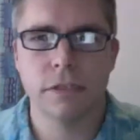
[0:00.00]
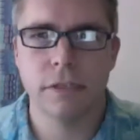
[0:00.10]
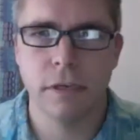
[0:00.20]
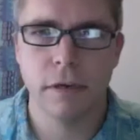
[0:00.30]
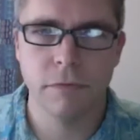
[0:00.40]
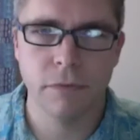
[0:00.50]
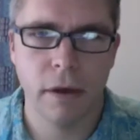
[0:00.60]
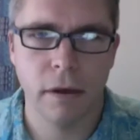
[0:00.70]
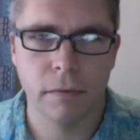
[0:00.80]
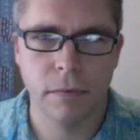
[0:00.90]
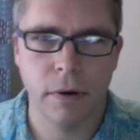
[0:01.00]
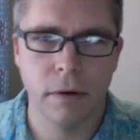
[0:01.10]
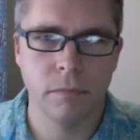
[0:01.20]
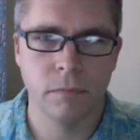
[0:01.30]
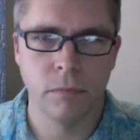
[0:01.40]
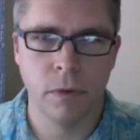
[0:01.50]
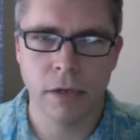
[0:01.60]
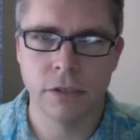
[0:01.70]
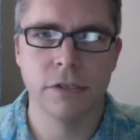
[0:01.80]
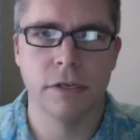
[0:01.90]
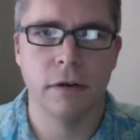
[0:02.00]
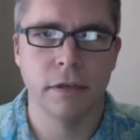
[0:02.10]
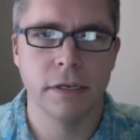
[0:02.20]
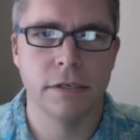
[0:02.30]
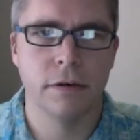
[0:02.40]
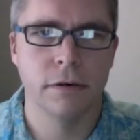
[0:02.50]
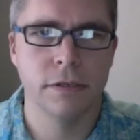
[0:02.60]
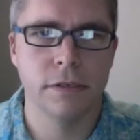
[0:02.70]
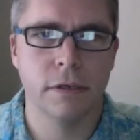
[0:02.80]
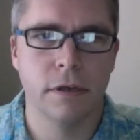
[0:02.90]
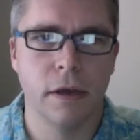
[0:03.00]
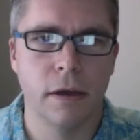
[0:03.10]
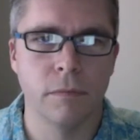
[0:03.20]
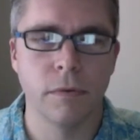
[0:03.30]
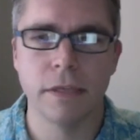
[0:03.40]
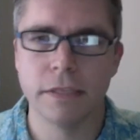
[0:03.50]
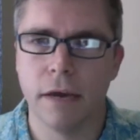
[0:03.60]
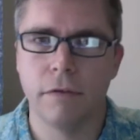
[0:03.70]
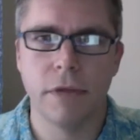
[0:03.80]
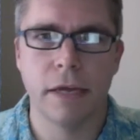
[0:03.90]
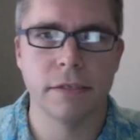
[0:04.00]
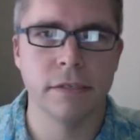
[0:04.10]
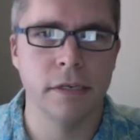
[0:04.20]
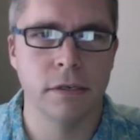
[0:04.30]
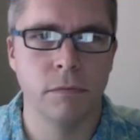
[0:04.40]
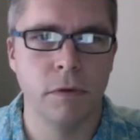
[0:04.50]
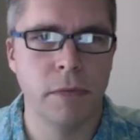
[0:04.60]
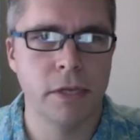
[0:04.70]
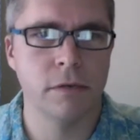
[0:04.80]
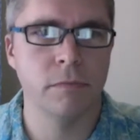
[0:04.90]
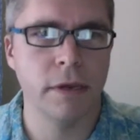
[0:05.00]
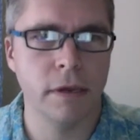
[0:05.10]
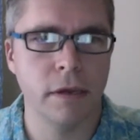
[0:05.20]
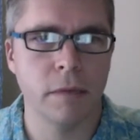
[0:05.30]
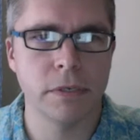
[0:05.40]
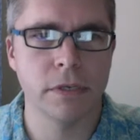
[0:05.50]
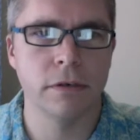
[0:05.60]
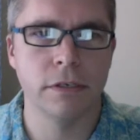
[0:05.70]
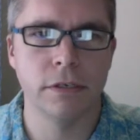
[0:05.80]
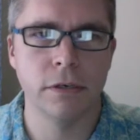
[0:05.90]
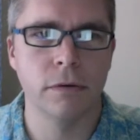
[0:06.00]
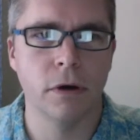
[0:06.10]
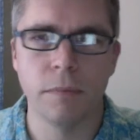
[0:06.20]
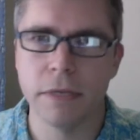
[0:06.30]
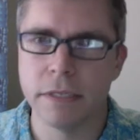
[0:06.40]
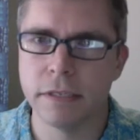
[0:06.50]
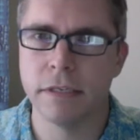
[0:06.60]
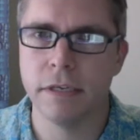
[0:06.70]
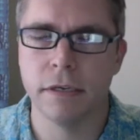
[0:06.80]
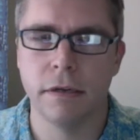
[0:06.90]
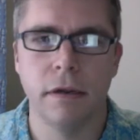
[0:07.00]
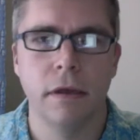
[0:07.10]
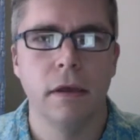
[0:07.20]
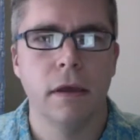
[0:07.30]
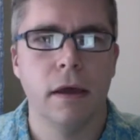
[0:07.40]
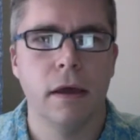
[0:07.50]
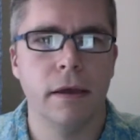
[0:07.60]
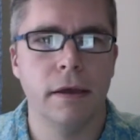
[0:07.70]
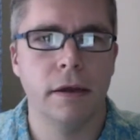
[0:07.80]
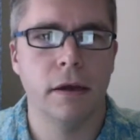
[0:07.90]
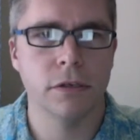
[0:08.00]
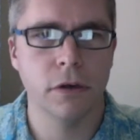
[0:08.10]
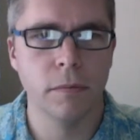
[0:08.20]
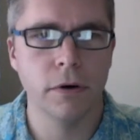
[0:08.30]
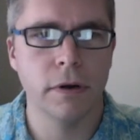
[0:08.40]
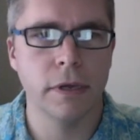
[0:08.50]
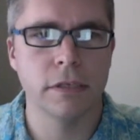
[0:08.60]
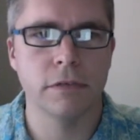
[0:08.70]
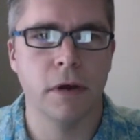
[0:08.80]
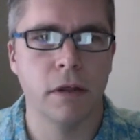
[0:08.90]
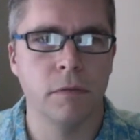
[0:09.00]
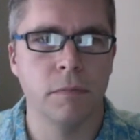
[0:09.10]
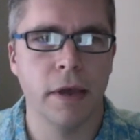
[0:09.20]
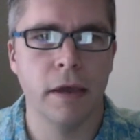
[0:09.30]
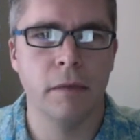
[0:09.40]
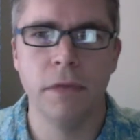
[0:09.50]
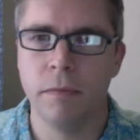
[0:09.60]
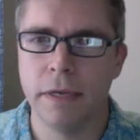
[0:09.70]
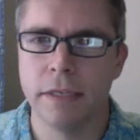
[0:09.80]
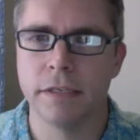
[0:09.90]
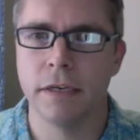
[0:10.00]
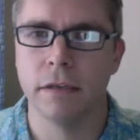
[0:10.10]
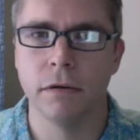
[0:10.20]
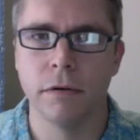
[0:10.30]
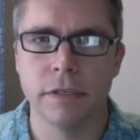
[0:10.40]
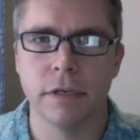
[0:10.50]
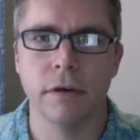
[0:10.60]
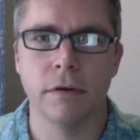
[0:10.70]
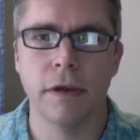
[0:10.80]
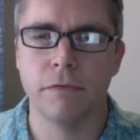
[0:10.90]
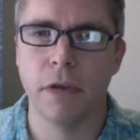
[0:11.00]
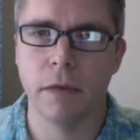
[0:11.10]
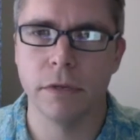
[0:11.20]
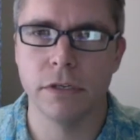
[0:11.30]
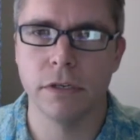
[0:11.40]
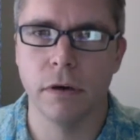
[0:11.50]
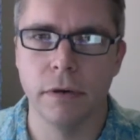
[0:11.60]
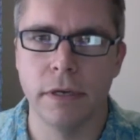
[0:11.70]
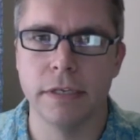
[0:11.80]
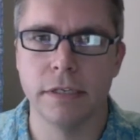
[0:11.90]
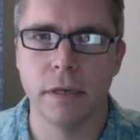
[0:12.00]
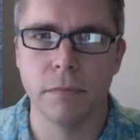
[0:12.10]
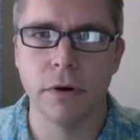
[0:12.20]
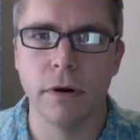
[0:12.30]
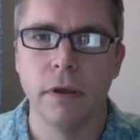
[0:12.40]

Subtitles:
to give our watchers and our listeners a rundown of that season, we mentioned Breaking Up is Hard to Do opens the season in October. It's followed by Meet Me in St. Louis, a great family show in December.